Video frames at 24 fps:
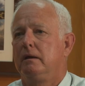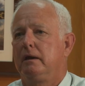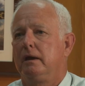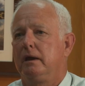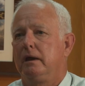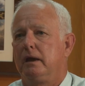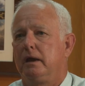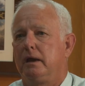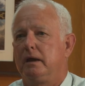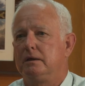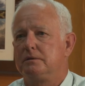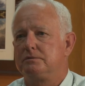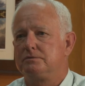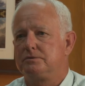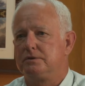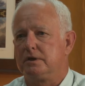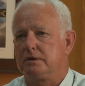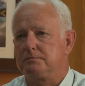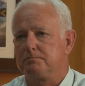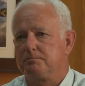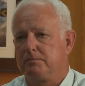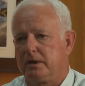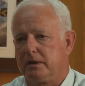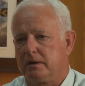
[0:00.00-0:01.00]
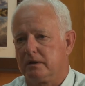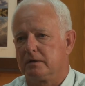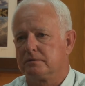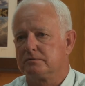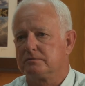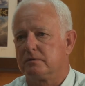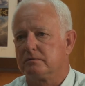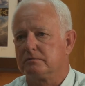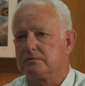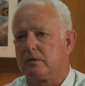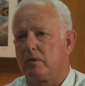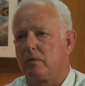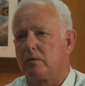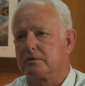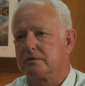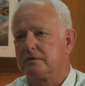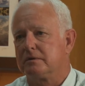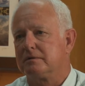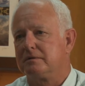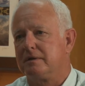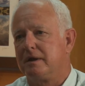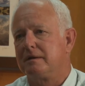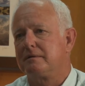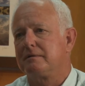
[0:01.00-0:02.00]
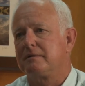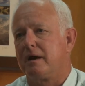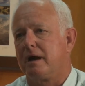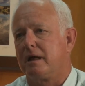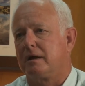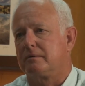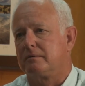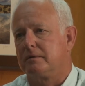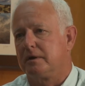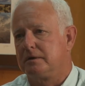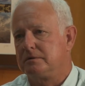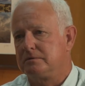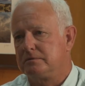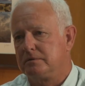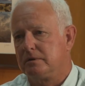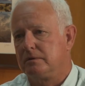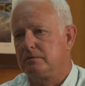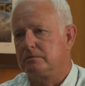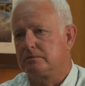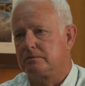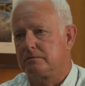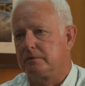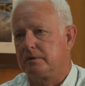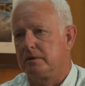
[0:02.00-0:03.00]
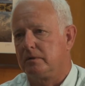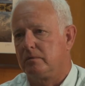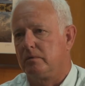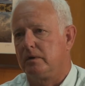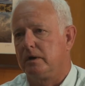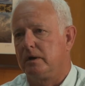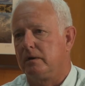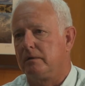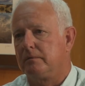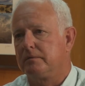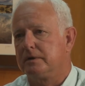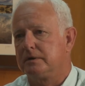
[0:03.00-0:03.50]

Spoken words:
And it's just because those horses didn't tolerate shoes real well.